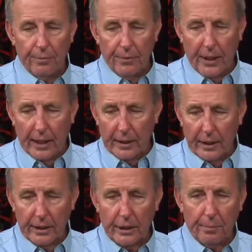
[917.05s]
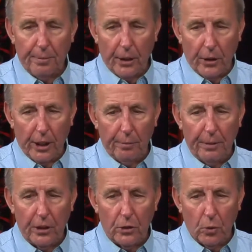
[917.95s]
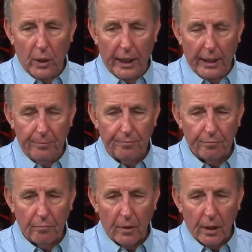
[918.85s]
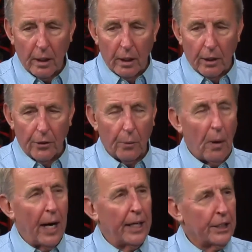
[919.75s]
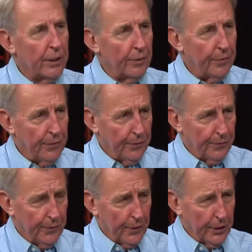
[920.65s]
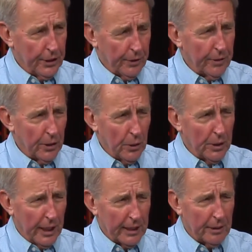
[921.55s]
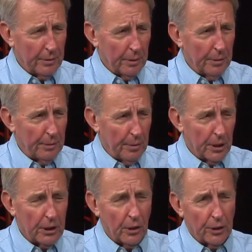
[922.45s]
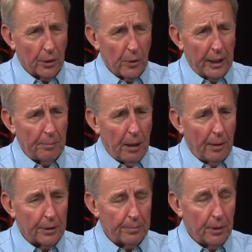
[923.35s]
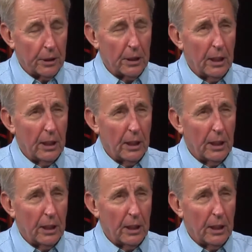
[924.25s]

That is the period between the writings of the first of the New Testament books, or the Greek Bible's books,